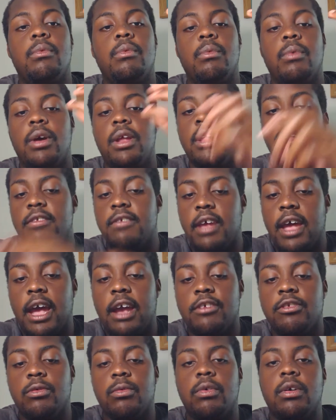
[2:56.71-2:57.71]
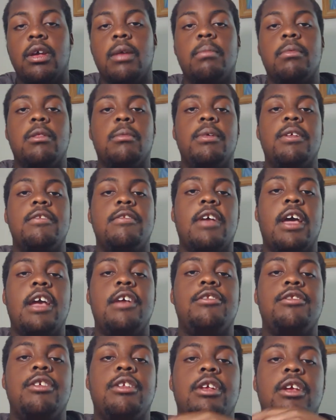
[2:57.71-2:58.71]
when its actual
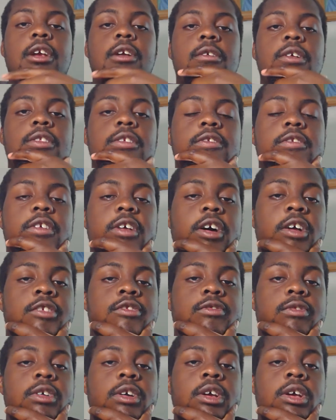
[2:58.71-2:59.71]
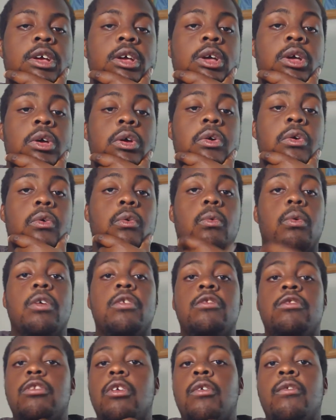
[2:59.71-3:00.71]
implementation here in this country
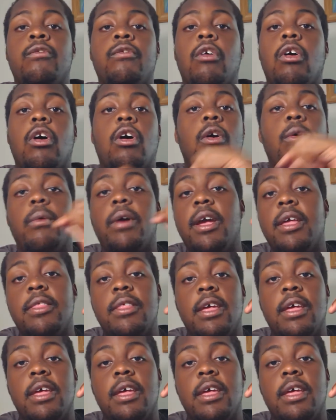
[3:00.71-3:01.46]
was so far away